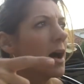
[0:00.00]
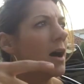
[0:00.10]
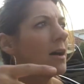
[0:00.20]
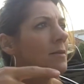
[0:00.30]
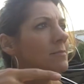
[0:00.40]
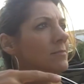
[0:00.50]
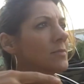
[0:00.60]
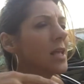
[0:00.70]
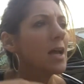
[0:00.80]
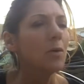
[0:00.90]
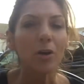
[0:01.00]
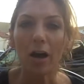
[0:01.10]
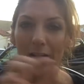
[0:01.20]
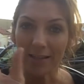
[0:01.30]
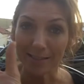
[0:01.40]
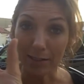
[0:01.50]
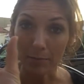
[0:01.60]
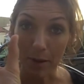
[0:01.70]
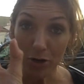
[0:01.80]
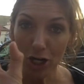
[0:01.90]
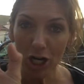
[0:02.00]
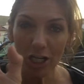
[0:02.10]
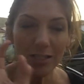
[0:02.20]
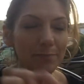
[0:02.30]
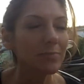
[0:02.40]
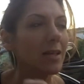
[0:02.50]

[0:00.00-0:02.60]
We got his little memory card.